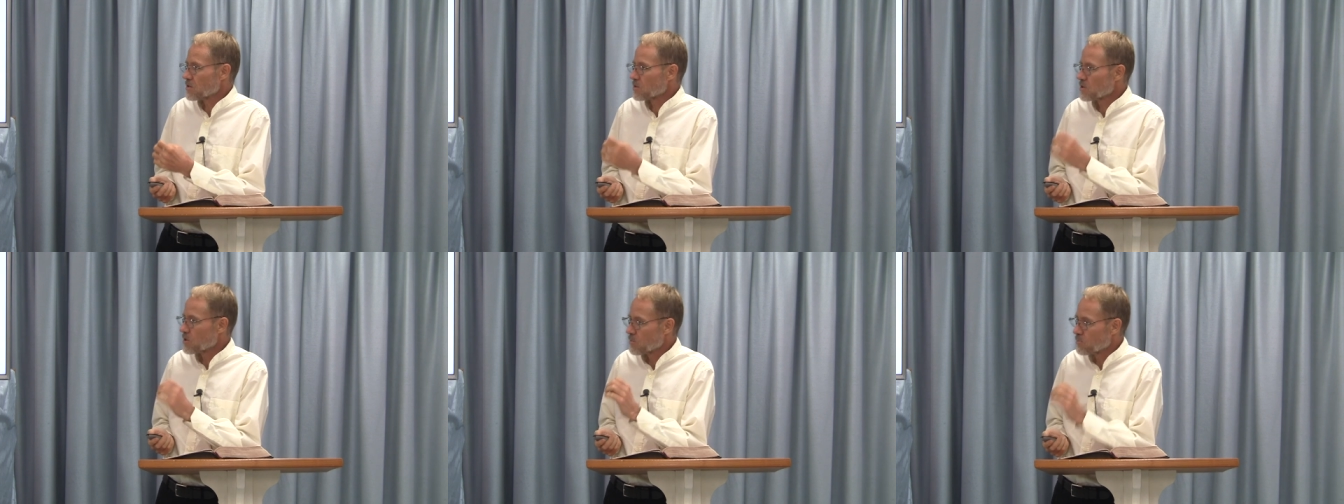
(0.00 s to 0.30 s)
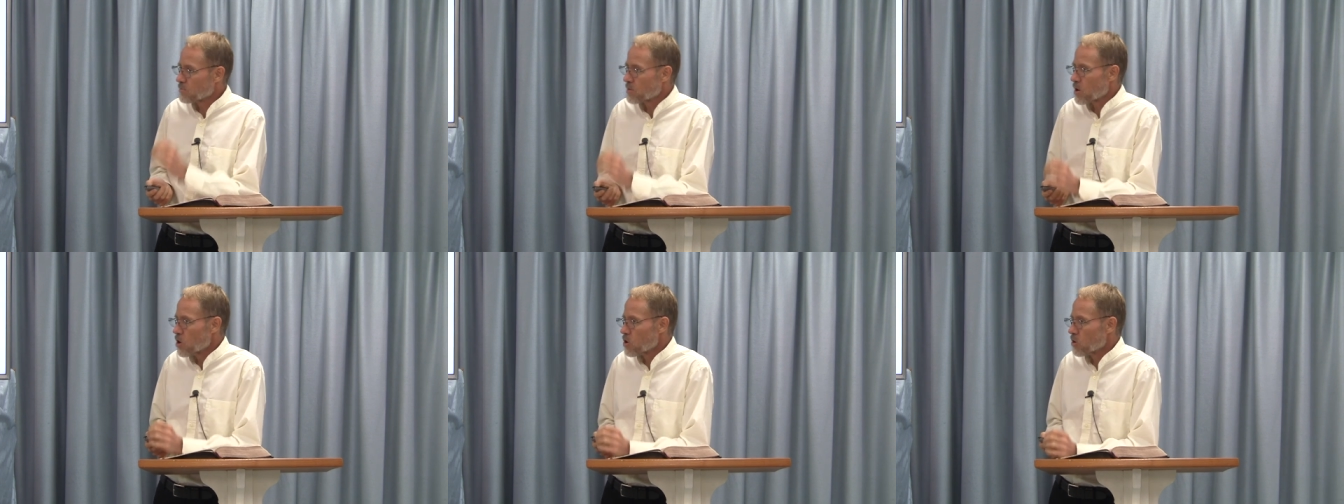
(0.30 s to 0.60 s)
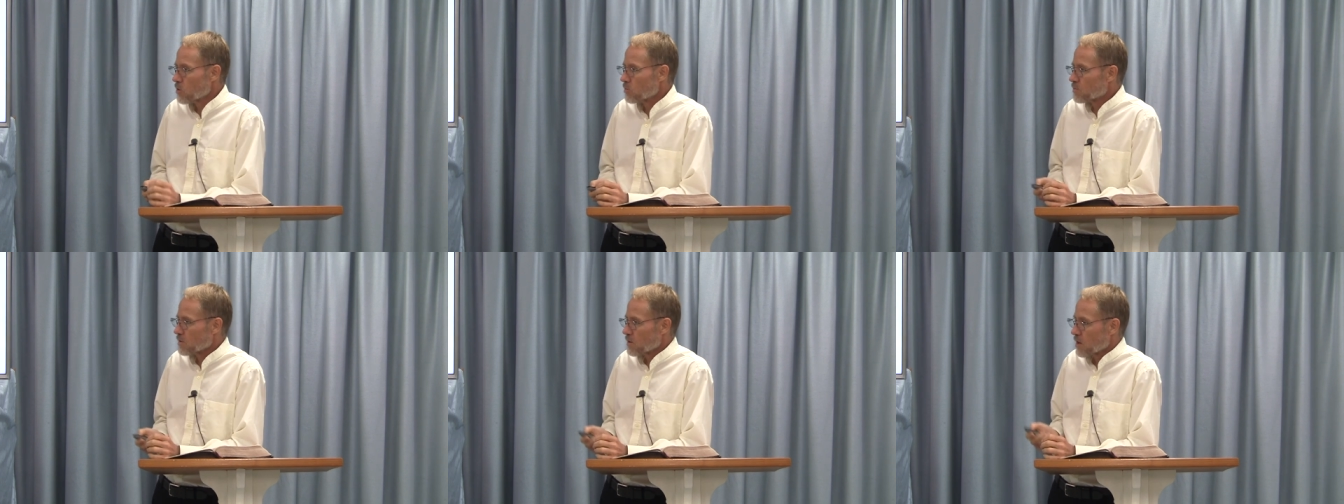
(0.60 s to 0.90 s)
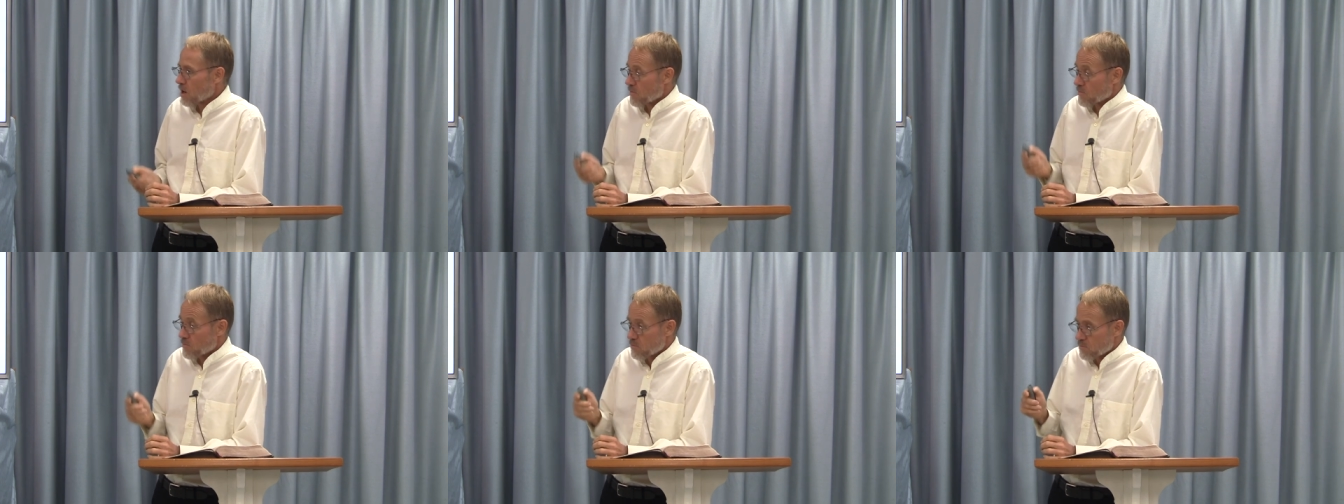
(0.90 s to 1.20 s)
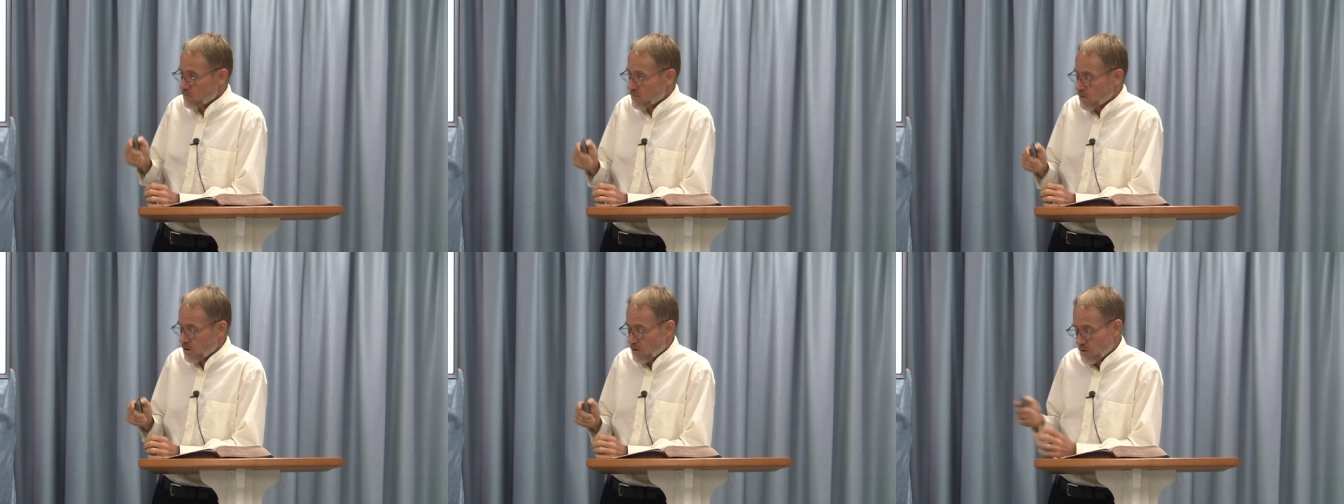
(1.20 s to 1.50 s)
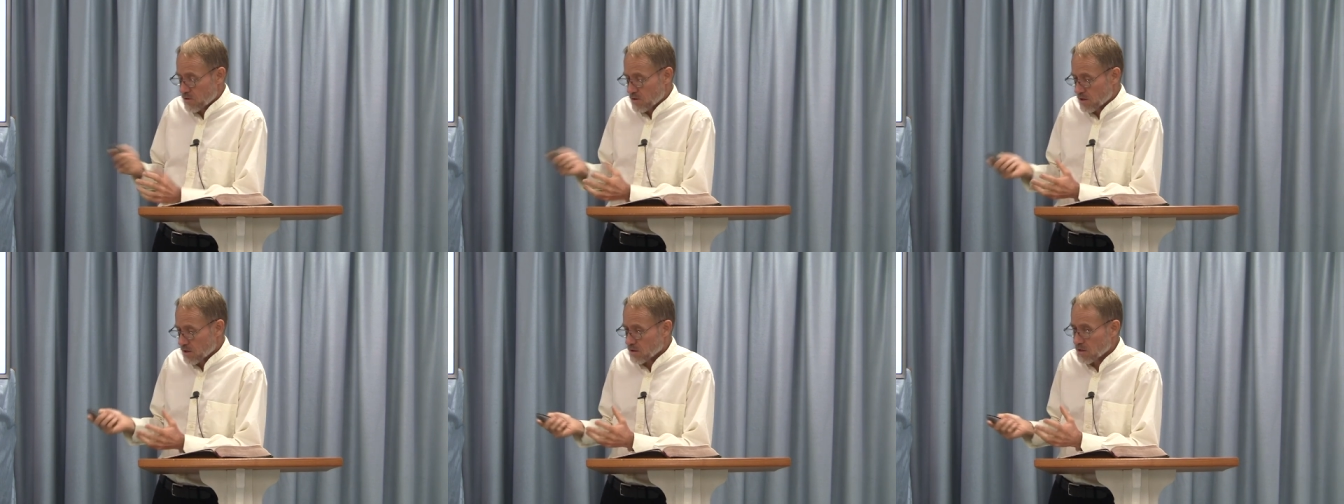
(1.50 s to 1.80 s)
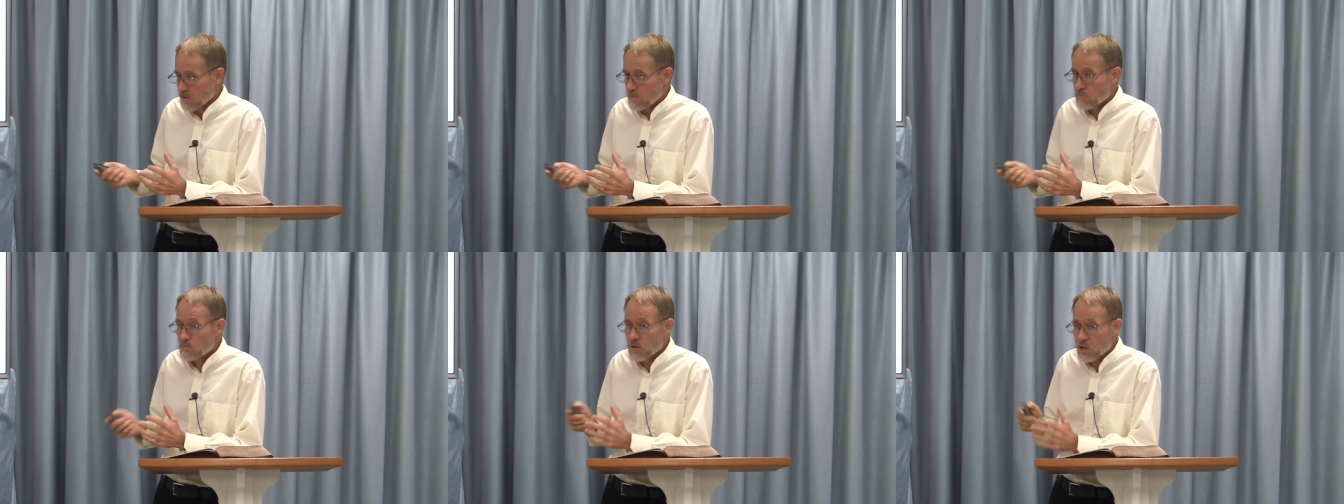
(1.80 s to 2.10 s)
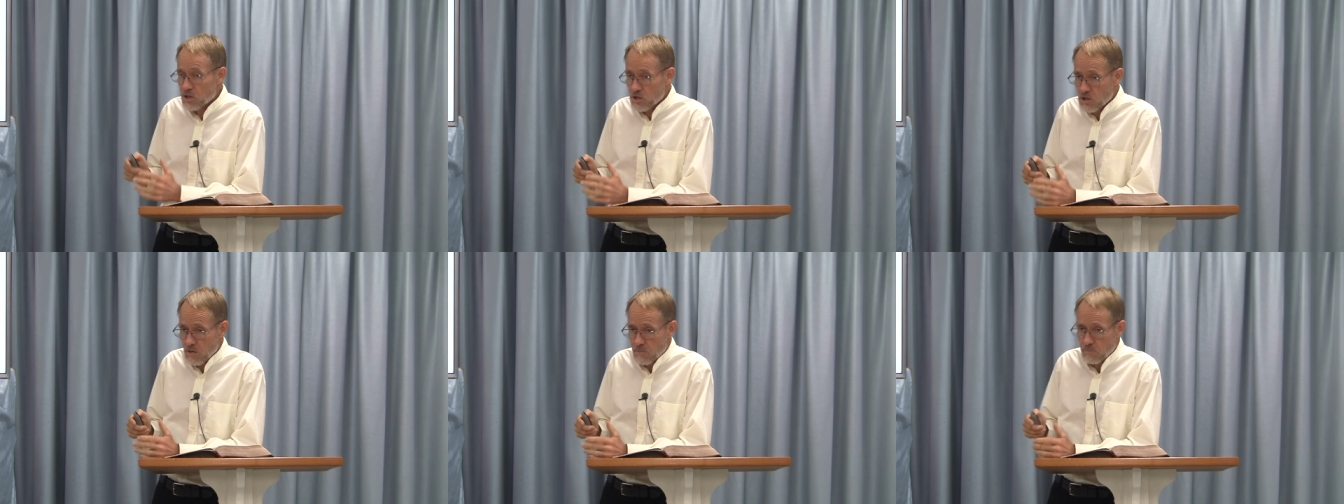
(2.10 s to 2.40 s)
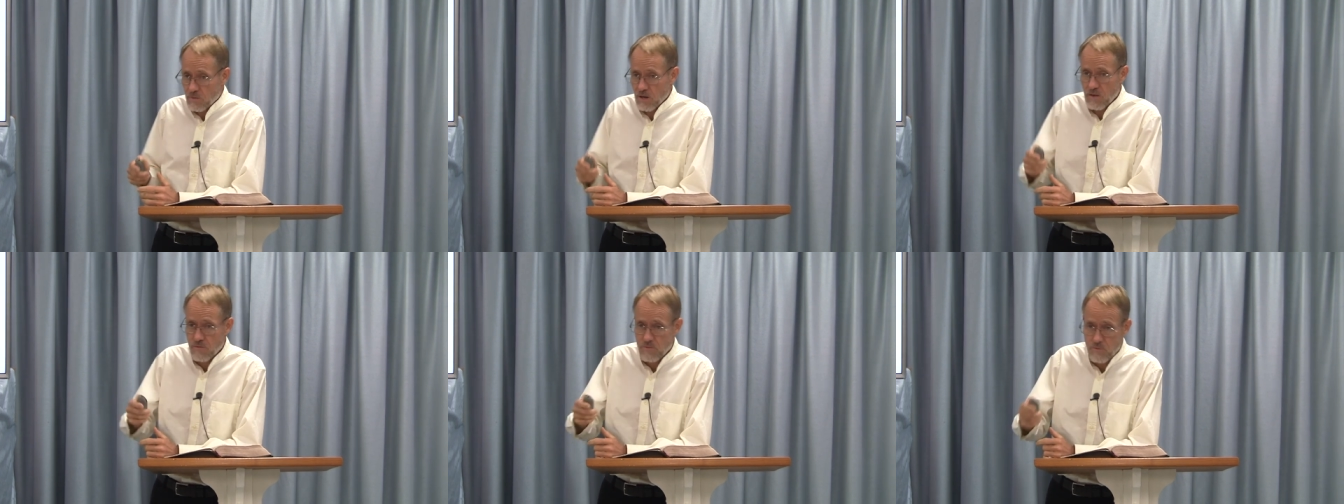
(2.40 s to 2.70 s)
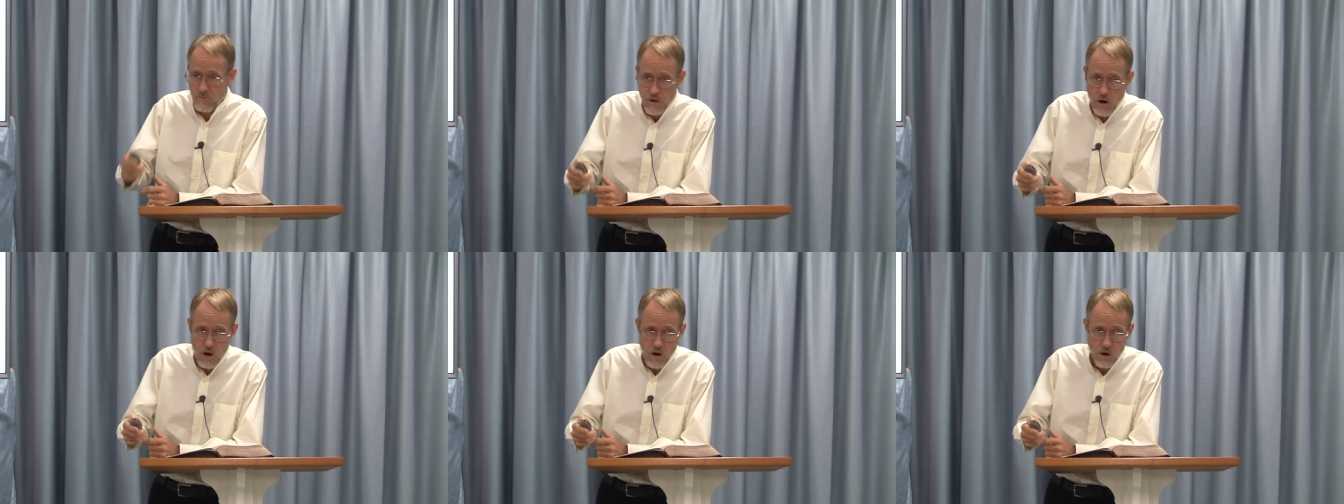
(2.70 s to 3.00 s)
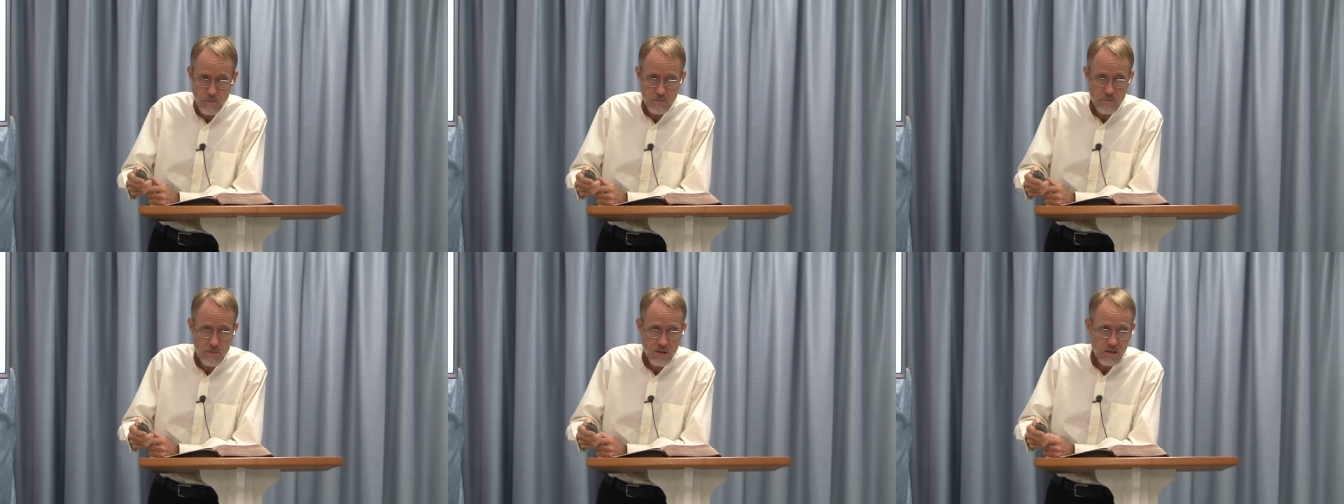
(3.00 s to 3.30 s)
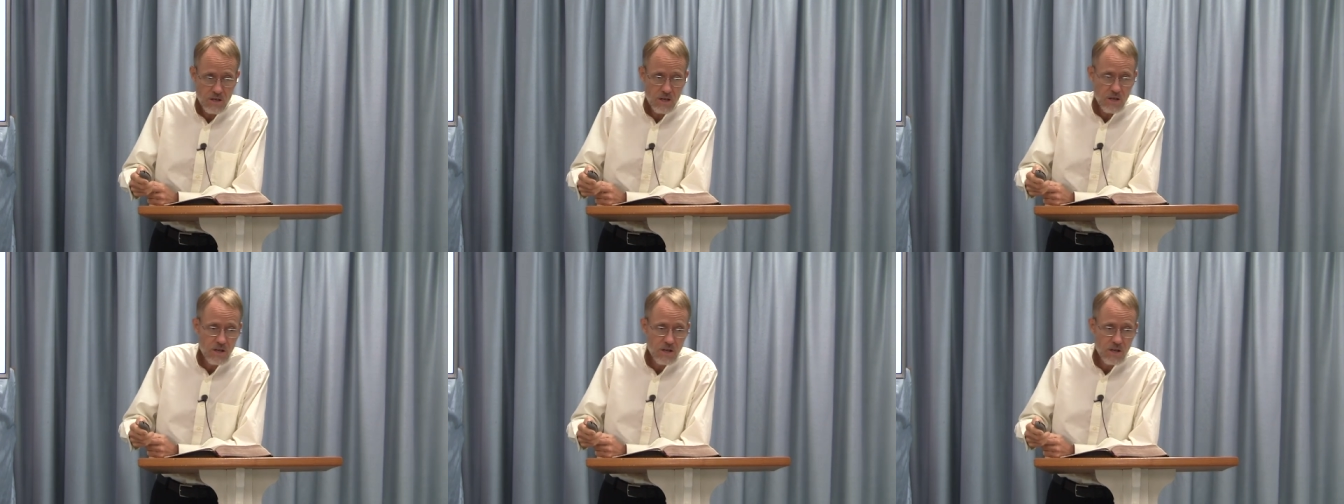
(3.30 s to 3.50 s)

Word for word: the Pope of, or that the Bishop of Rome